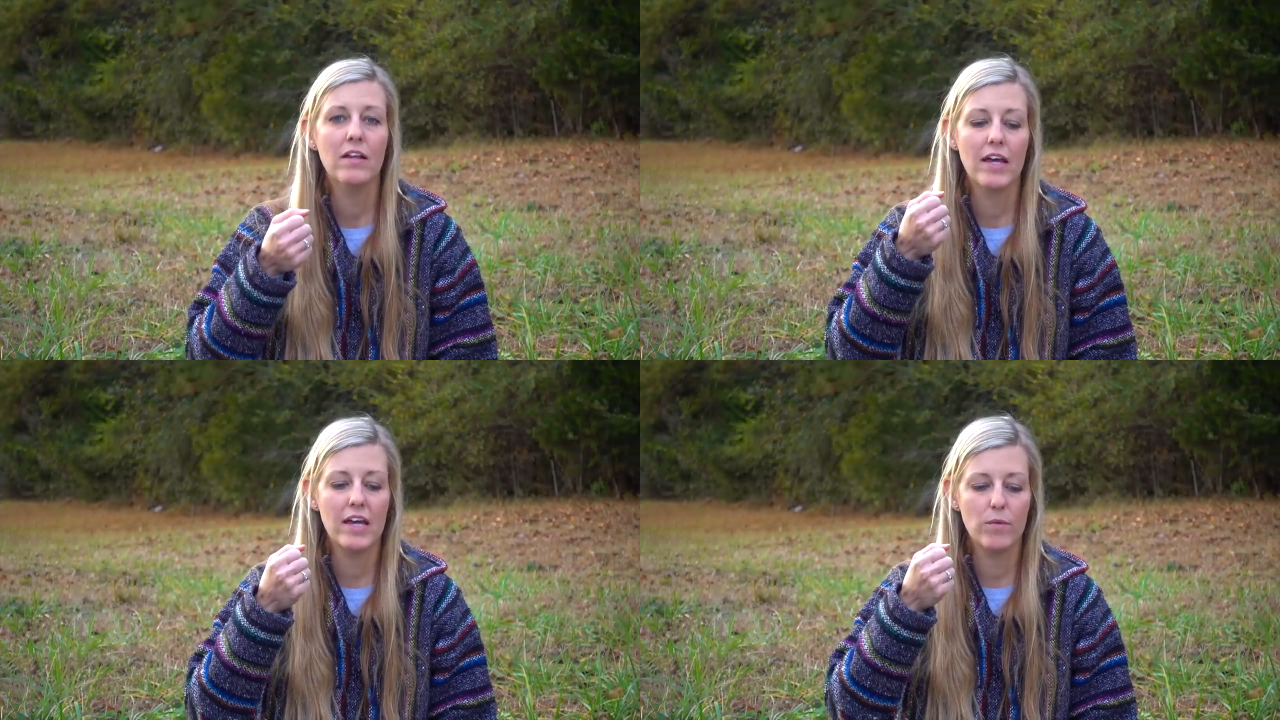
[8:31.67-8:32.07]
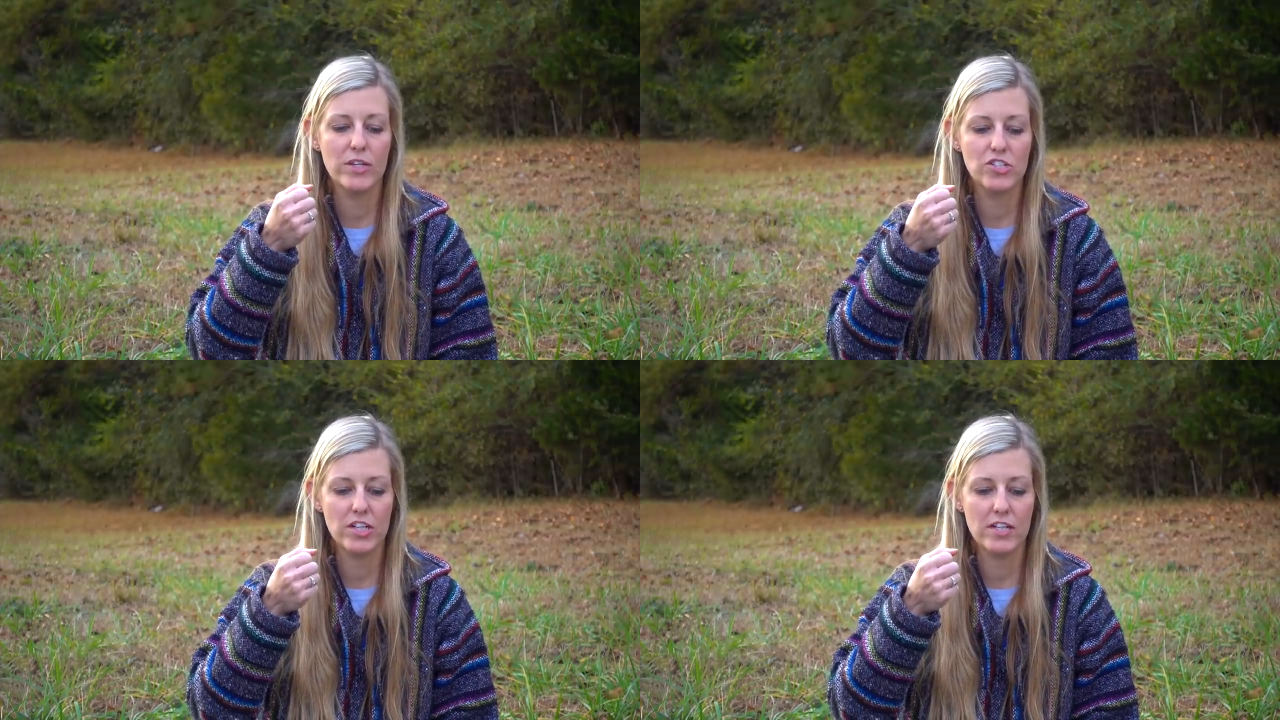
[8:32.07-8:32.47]
that he
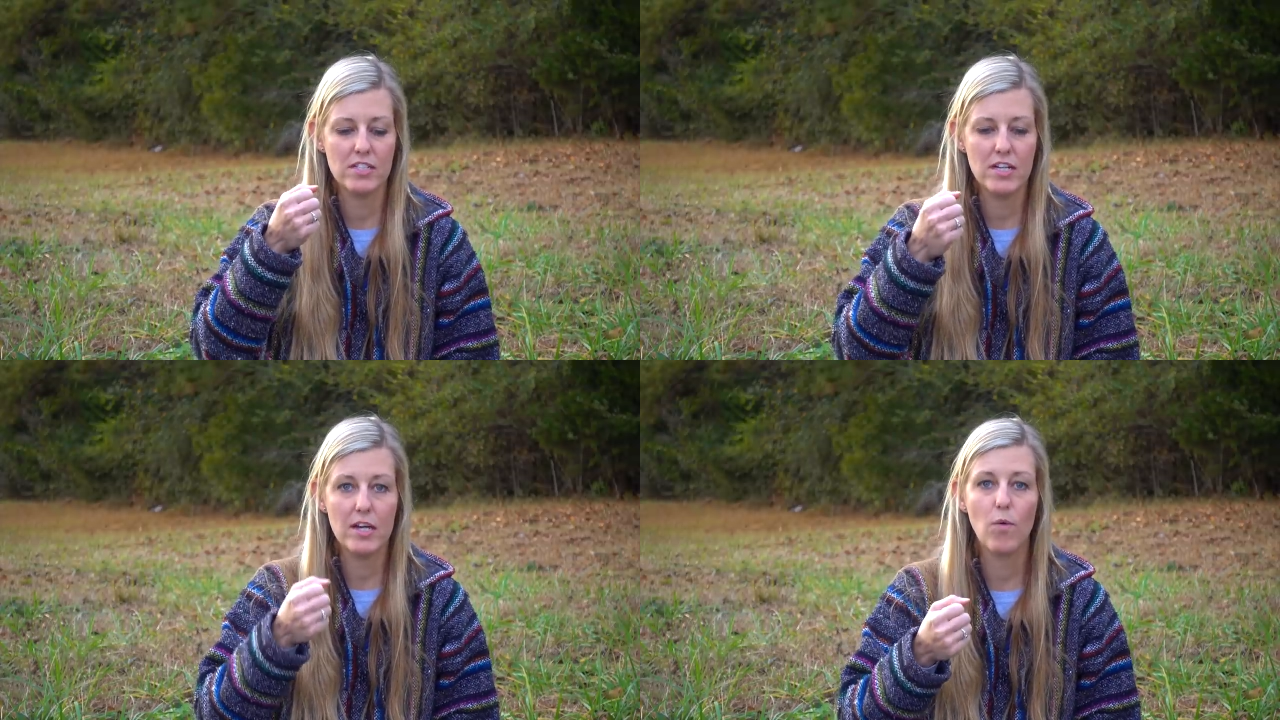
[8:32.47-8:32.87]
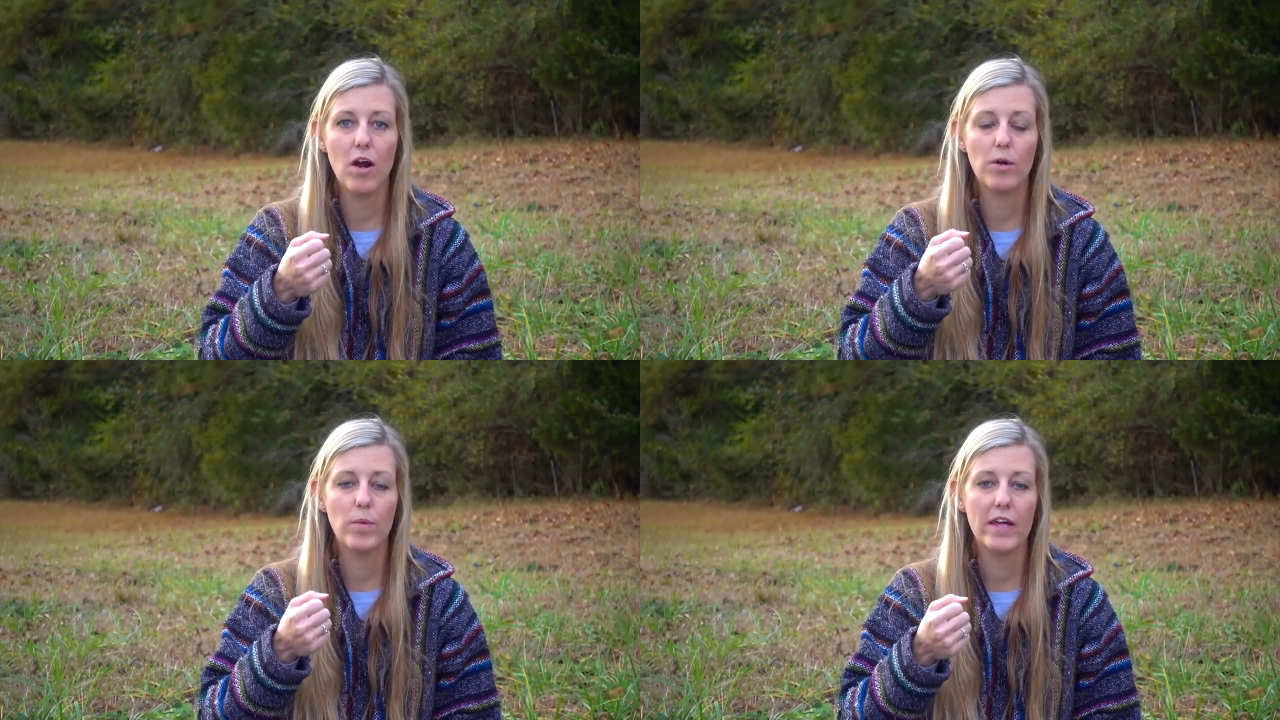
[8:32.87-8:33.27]
would just heat
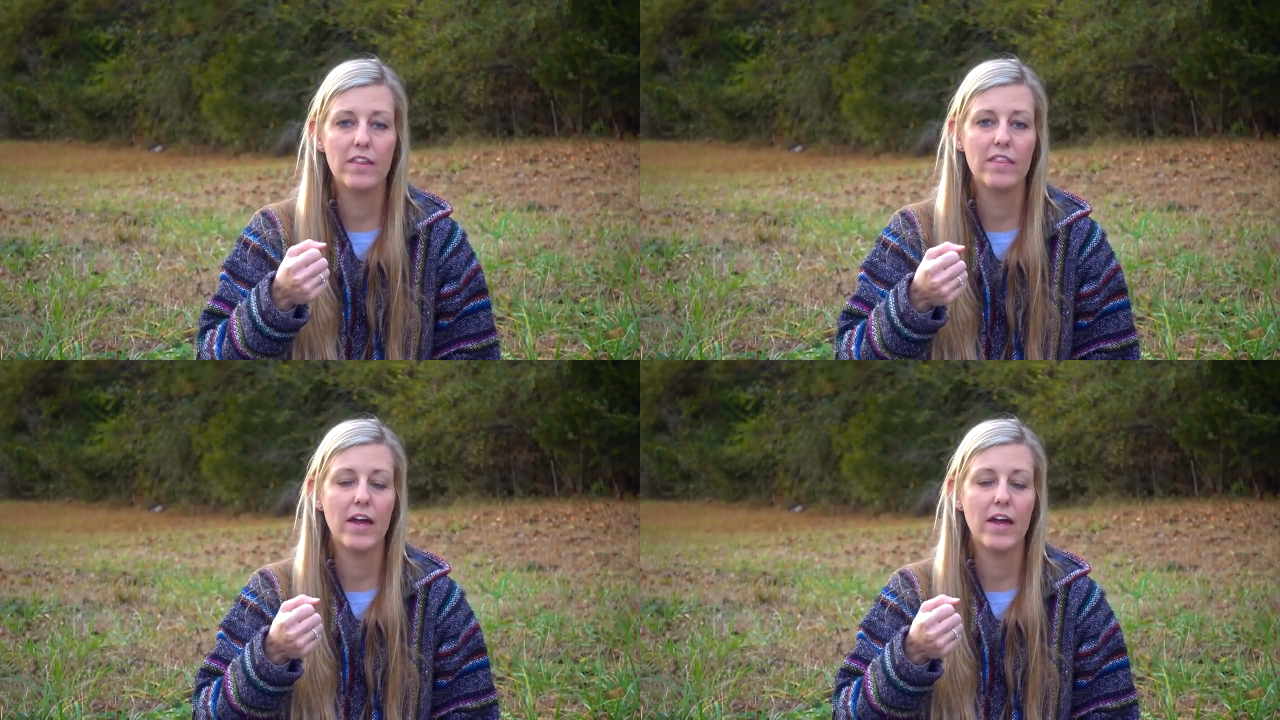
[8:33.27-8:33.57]
water with.